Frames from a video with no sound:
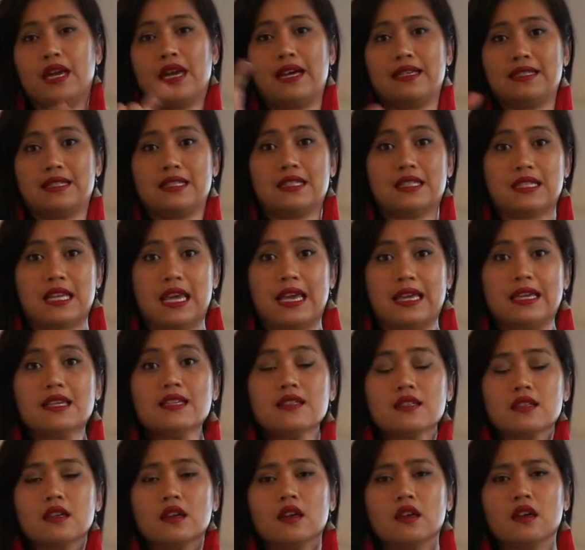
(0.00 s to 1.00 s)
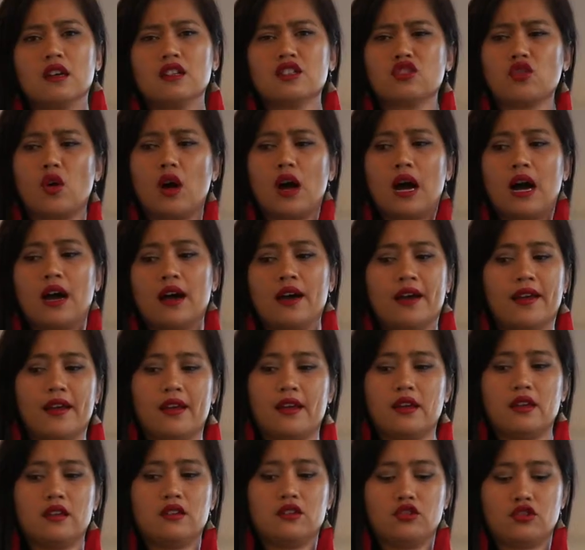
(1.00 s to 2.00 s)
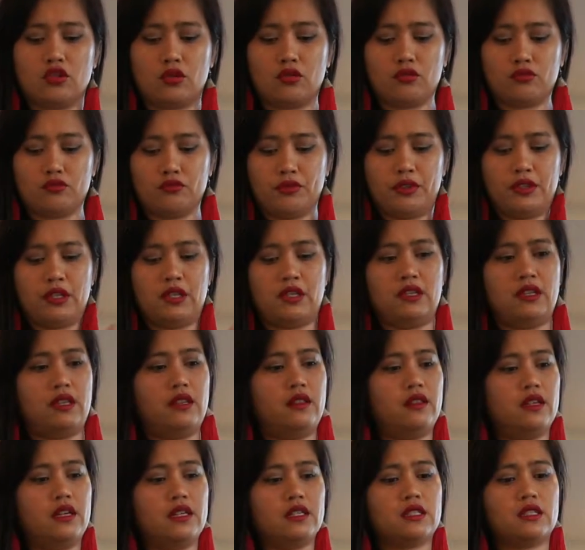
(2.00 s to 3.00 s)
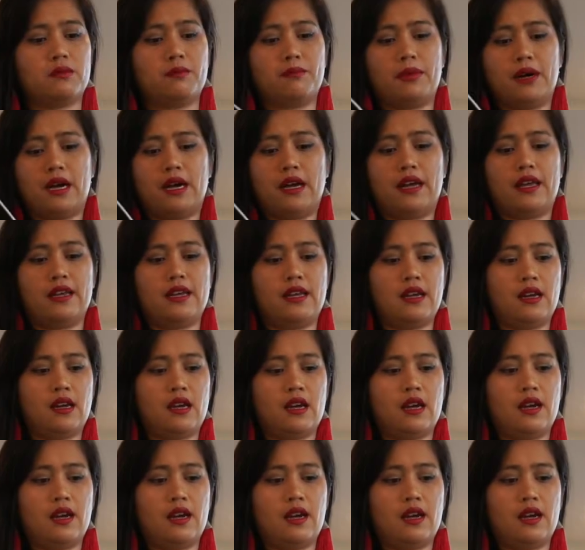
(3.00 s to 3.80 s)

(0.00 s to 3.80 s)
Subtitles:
as its case, so I don't really need this, but